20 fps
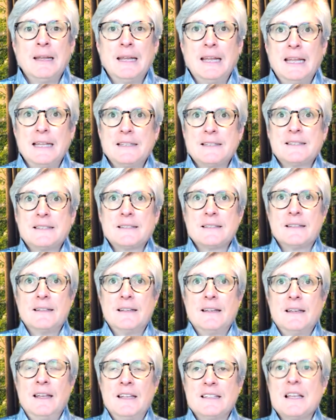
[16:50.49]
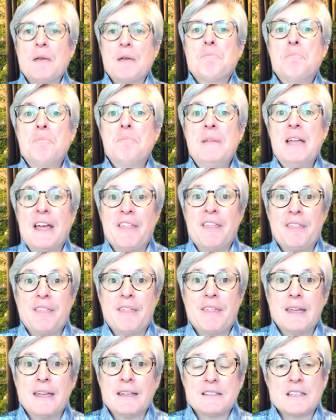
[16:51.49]
It's a
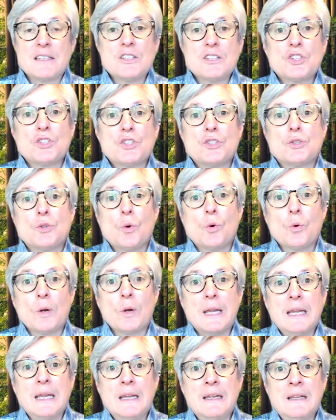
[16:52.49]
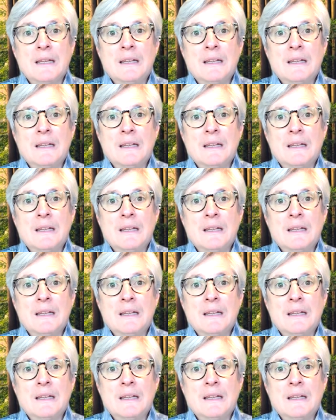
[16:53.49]
myth. It's a story.